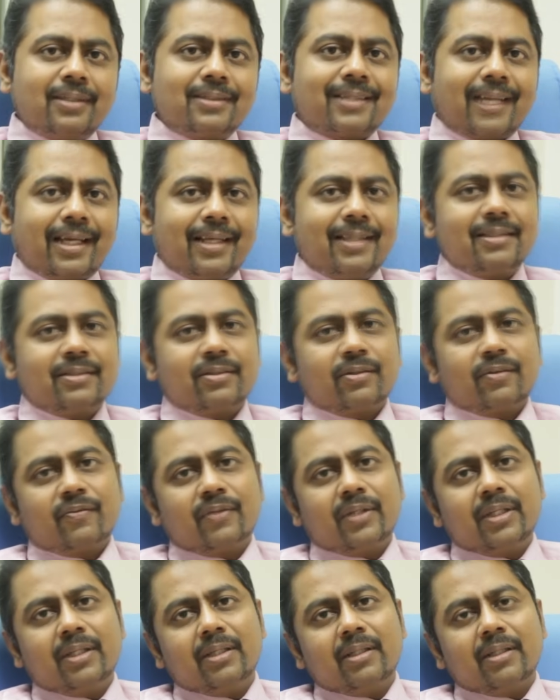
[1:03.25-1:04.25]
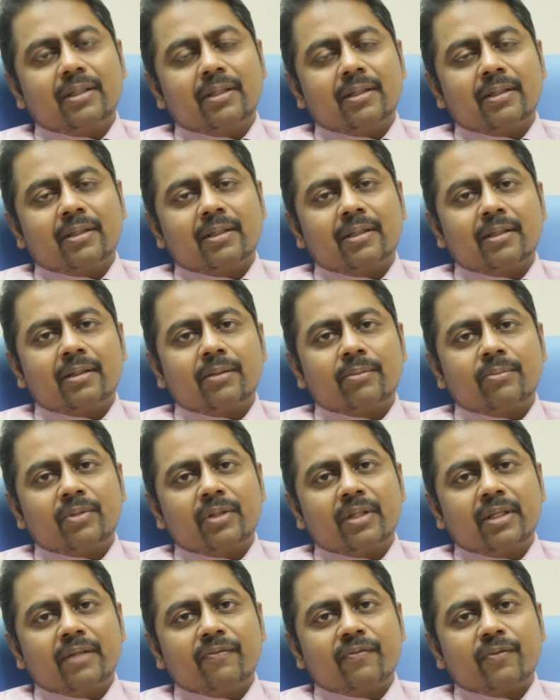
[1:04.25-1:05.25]
size of the uh,
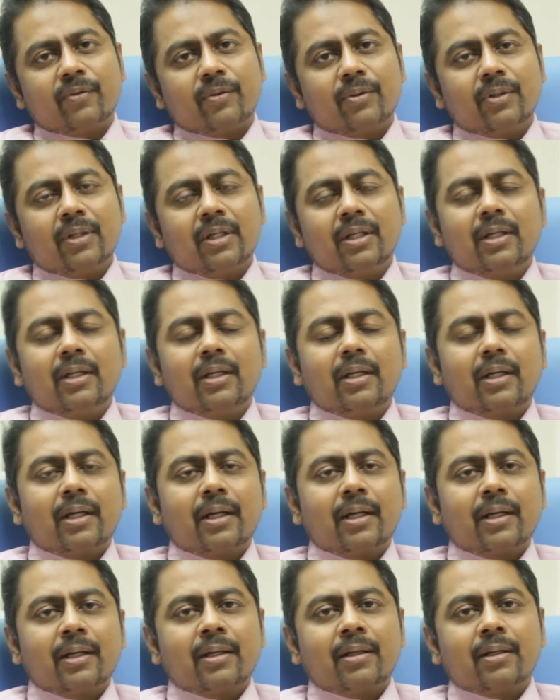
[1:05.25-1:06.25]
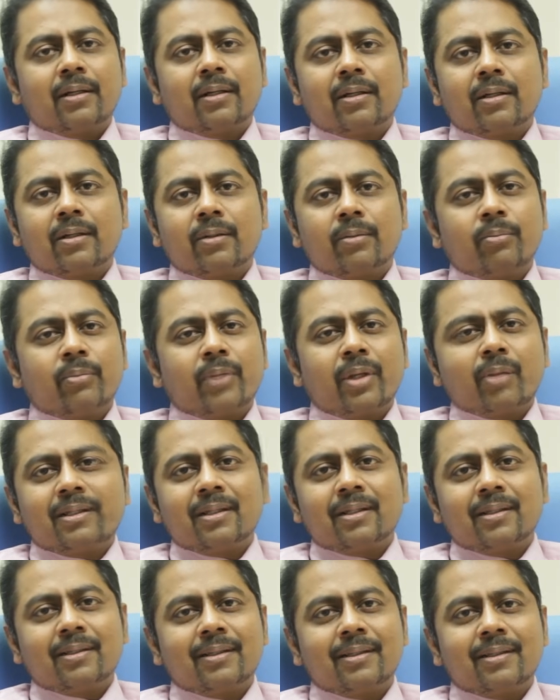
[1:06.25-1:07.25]
lymph node and uh,
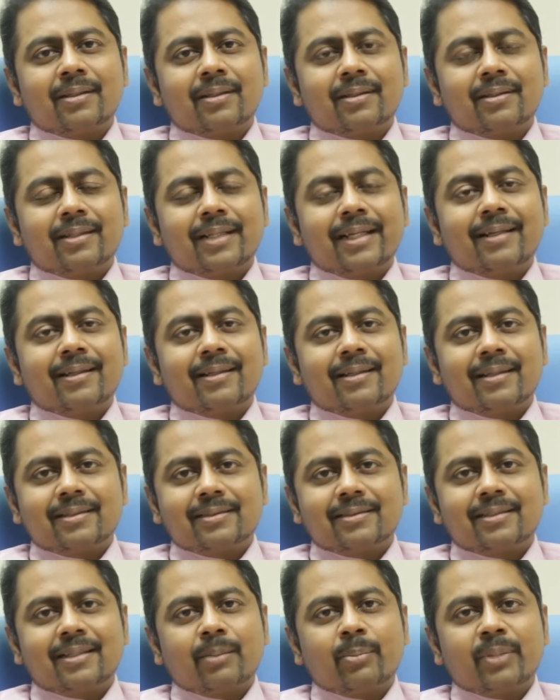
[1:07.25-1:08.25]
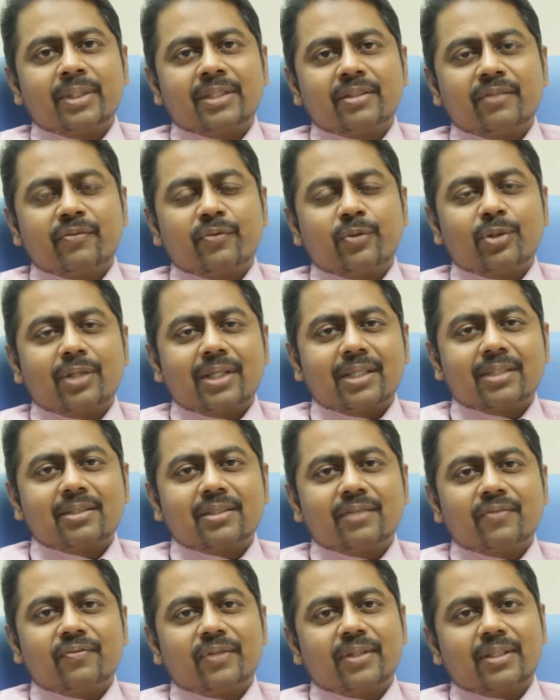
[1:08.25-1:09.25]
maybe the tenderness. That means if you
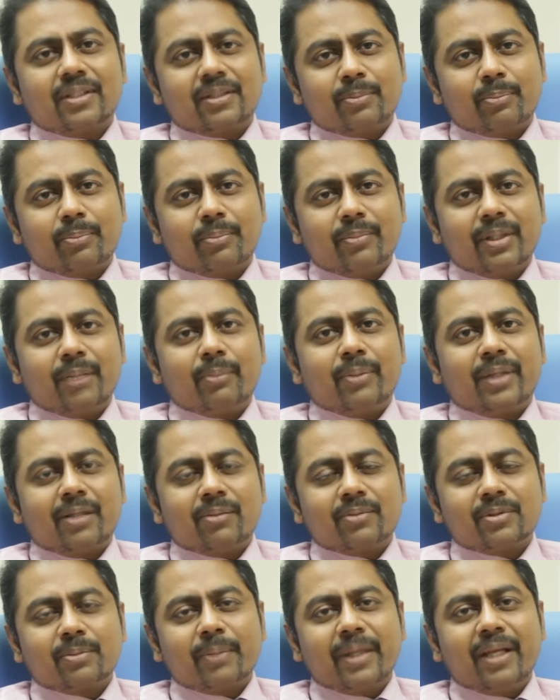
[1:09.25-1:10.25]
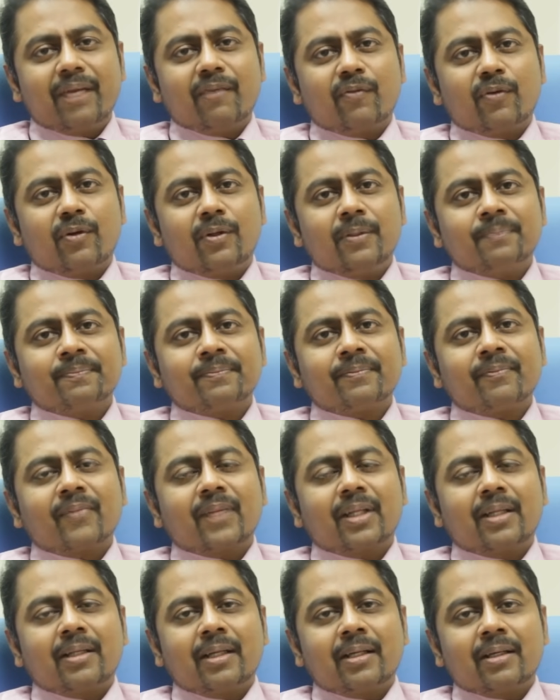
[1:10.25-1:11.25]
touch, if it is it becomes painful,
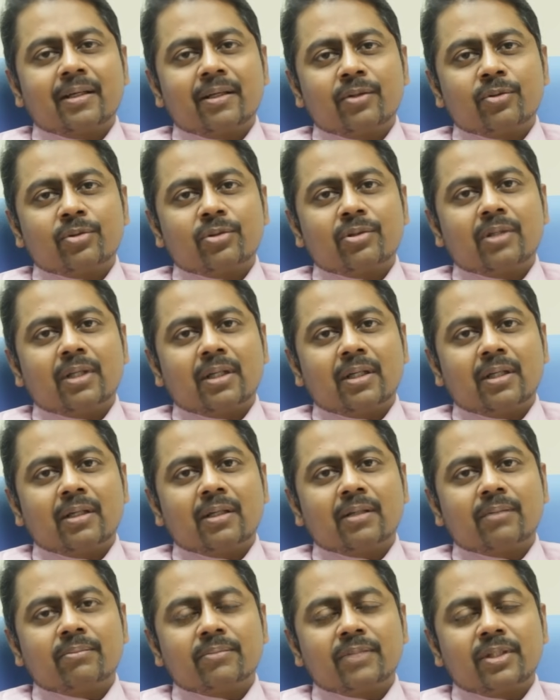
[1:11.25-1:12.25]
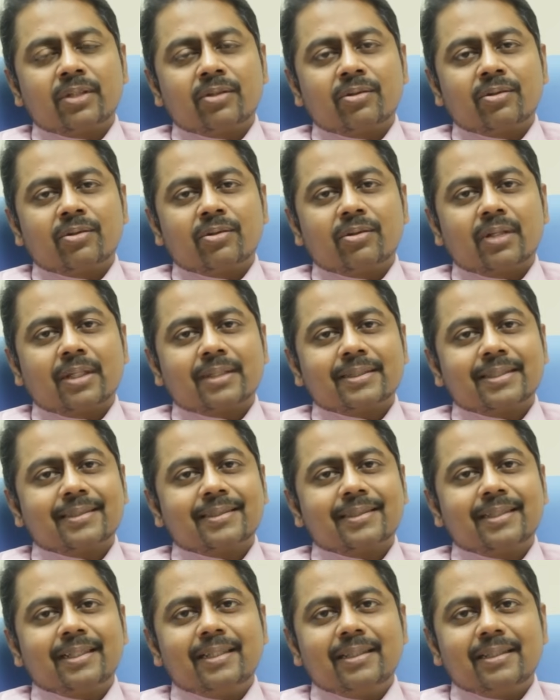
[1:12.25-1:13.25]
then you should um, you know
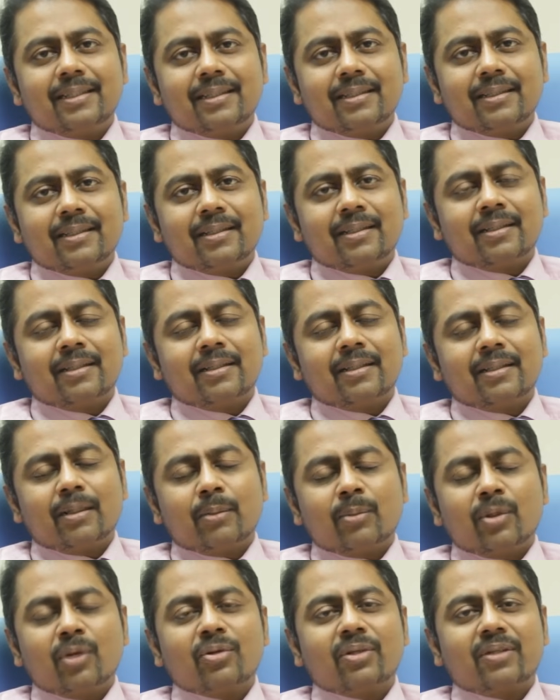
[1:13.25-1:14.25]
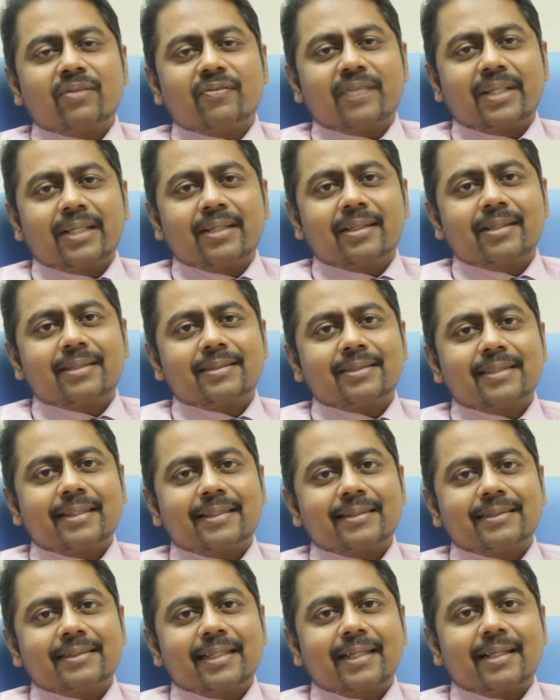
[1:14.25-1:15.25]
assess the uh, amount of tenderness that
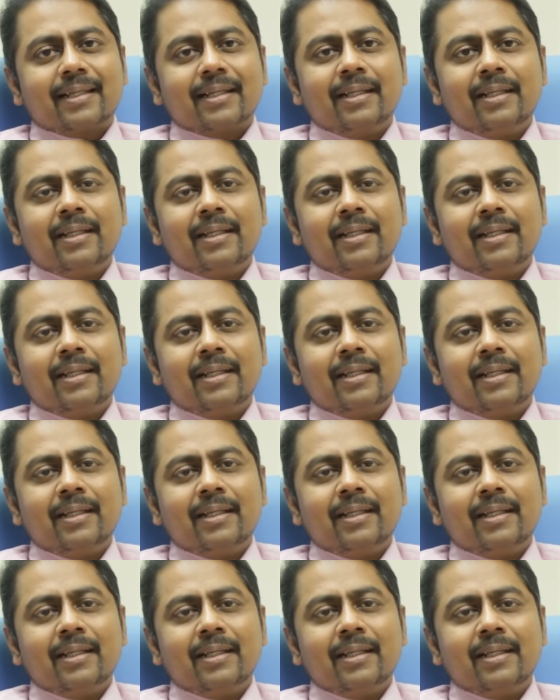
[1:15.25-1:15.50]
is there.